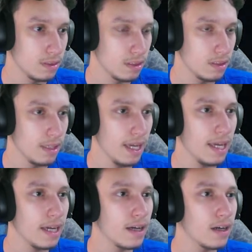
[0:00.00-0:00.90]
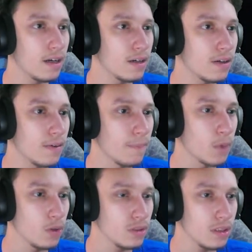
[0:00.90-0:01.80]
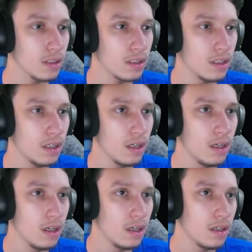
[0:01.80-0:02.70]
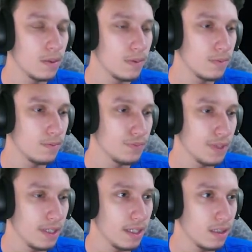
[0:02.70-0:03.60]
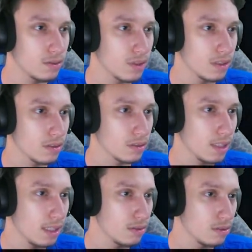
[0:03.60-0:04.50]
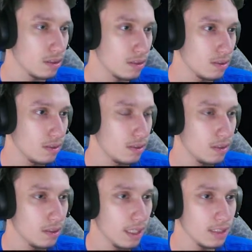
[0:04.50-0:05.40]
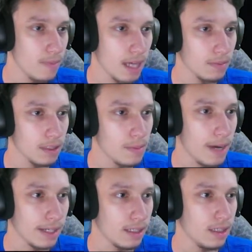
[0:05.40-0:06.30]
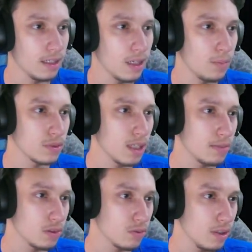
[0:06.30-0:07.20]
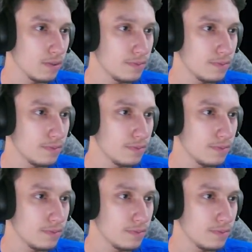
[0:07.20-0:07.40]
Damn. Those are the... Yeah, I don't trust those statues either. They smacked me in the back of the head a couple times as well.